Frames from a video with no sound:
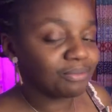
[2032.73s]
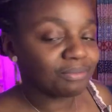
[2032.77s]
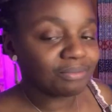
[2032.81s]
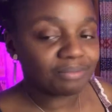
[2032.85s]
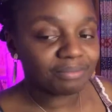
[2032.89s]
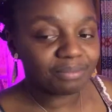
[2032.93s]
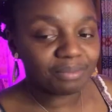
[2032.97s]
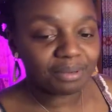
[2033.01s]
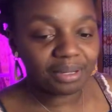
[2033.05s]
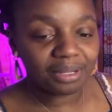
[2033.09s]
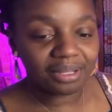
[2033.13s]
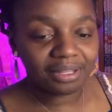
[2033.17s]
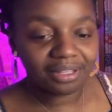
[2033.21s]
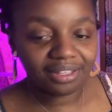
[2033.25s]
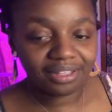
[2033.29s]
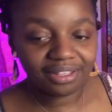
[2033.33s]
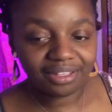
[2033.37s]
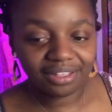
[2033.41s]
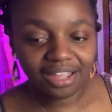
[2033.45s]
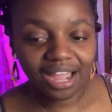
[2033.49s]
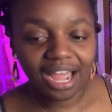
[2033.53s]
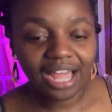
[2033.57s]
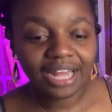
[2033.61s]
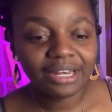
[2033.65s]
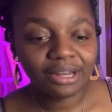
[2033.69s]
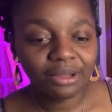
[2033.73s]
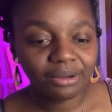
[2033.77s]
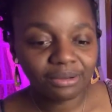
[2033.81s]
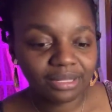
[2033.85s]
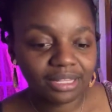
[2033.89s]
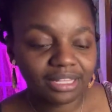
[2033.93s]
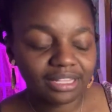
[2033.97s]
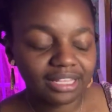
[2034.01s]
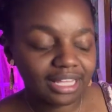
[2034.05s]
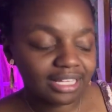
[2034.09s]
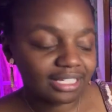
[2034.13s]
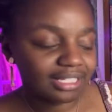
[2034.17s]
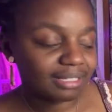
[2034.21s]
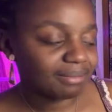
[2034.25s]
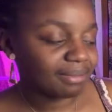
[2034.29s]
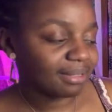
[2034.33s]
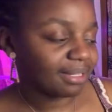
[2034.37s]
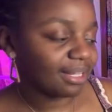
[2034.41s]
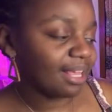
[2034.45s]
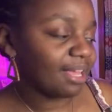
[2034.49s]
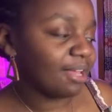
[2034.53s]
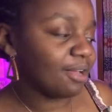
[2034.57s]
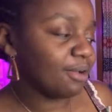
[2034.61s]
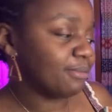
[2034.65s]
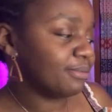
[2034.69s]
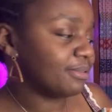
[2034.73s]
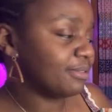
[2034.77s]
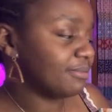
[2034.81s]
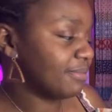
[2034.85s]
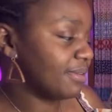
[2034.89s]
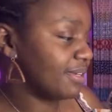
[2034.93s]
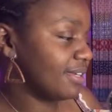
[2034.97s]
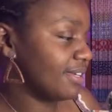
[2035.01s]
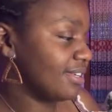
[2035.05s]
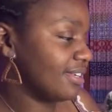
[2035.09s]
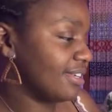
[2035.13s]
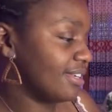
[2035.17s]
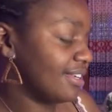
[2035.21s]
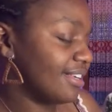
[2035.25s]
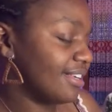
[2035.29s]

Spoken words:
but I know that that's something that helps me.